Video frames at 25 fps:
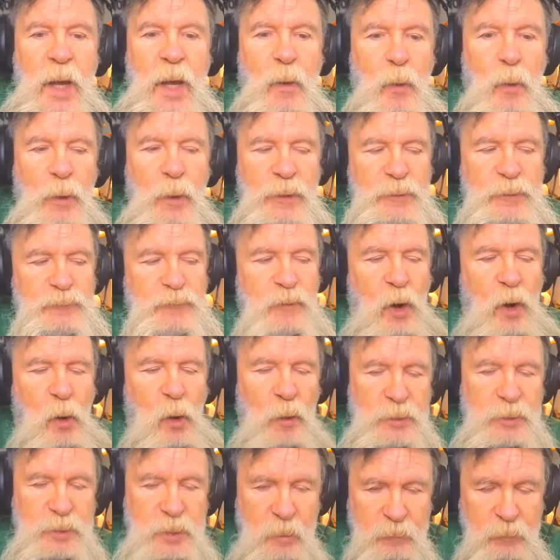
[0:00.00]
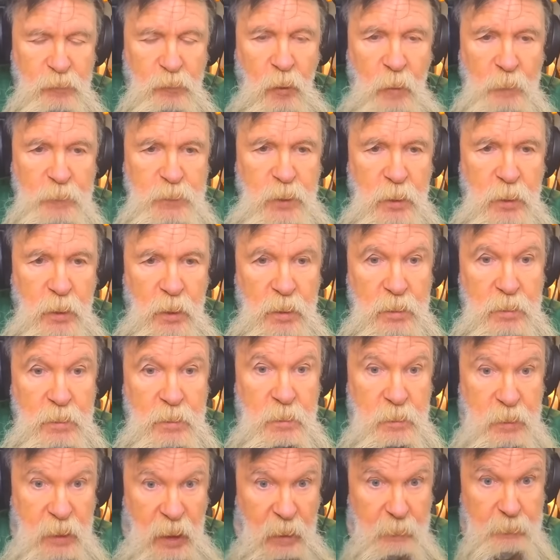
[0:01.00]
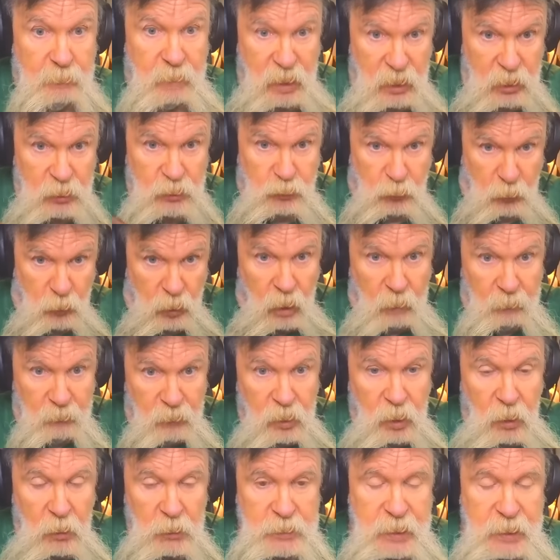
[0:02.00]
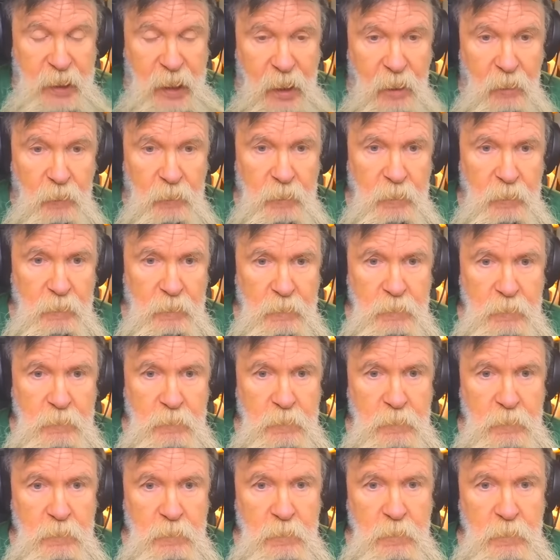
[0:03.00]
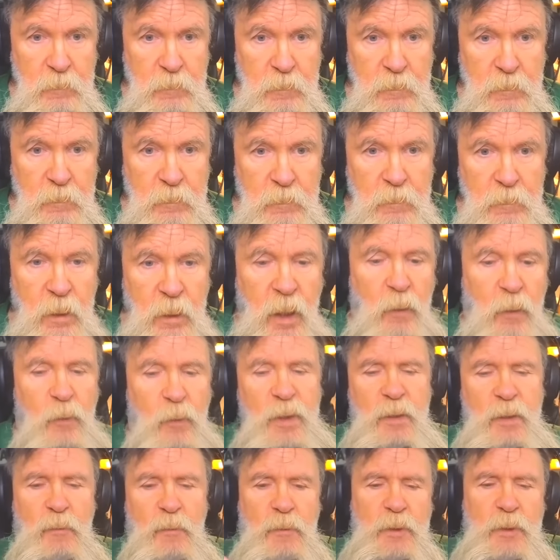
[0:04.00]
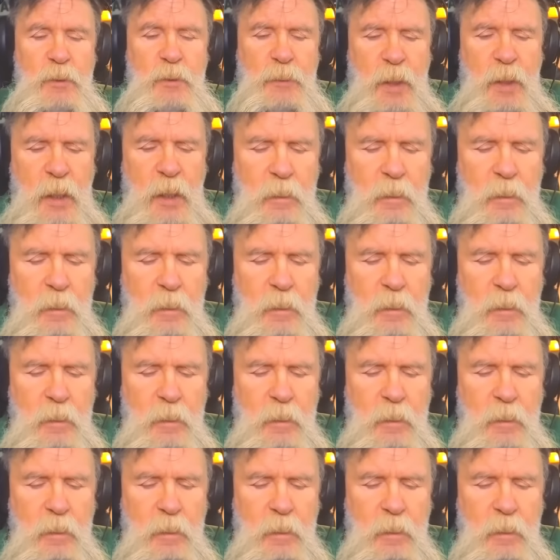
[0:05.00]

withdraw a subscription, is that means your number goes down? Yeah, oh yeah. Oh, we don't want to do that.